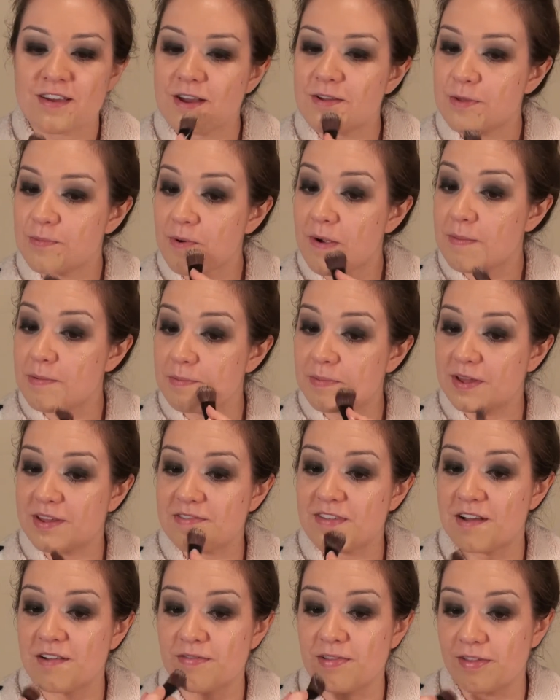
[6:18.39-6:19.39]
It's
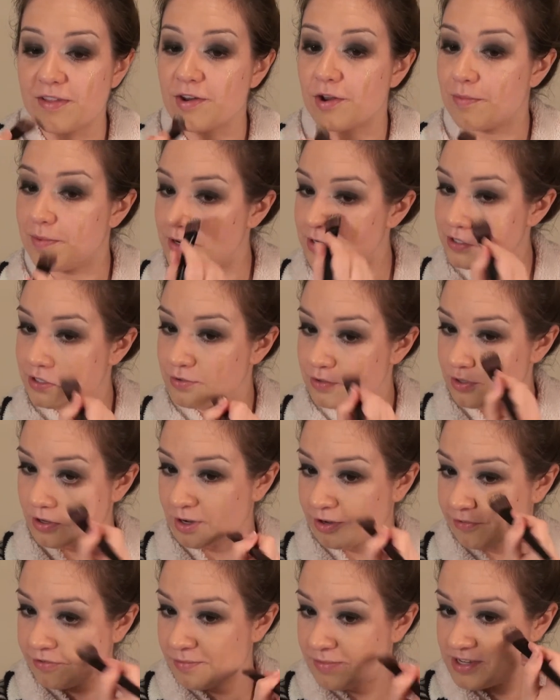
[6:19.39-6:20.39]
probably a little bit too
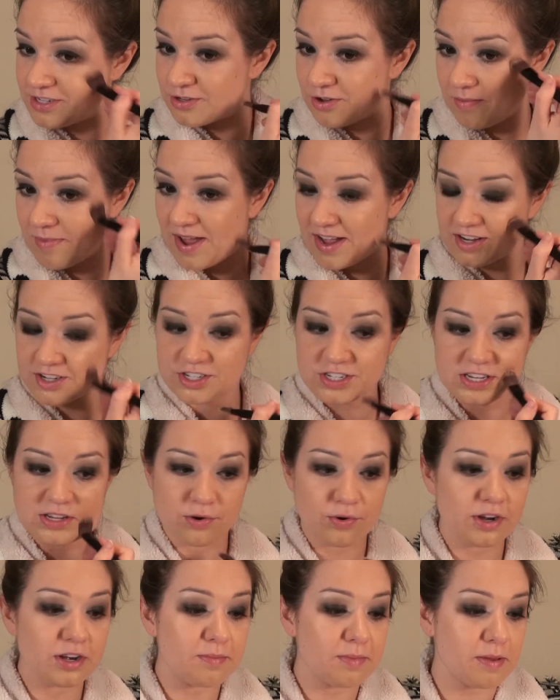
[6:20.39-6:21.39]
dark for me, so I'm actually
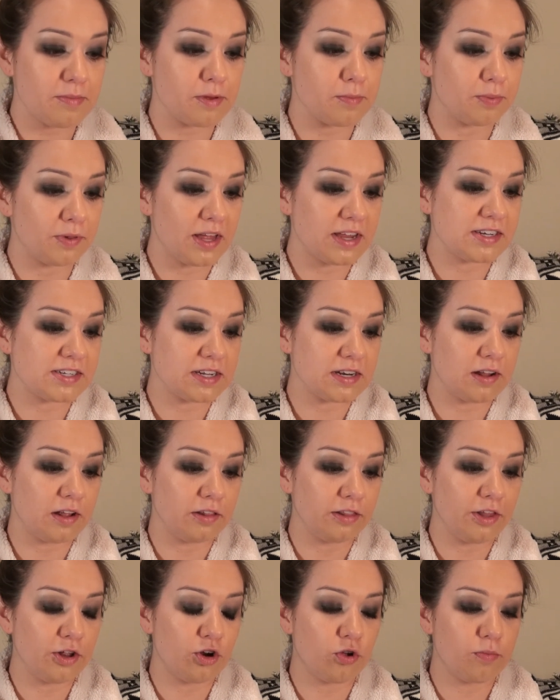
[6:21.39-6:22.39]
going to maybe blend in
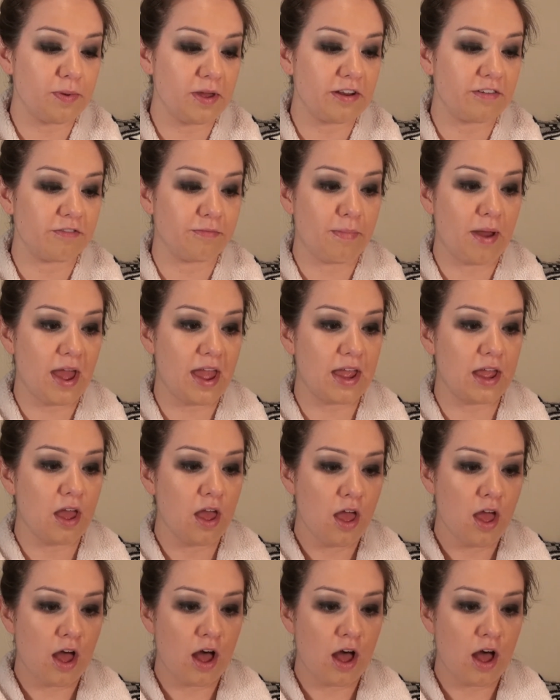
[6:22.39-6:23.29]
a little bit of my